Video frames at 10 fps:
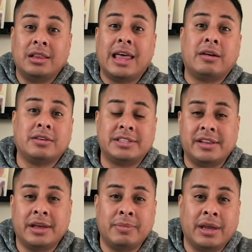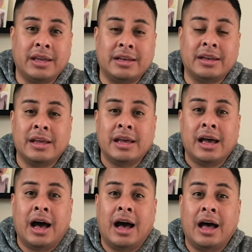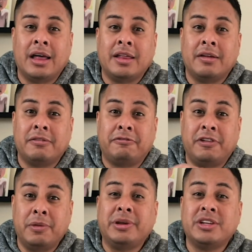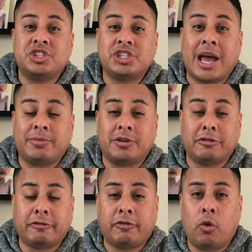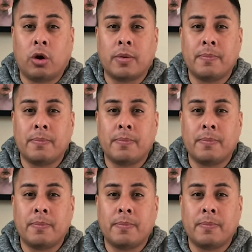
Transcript: letter to them in Philippians chapter 4,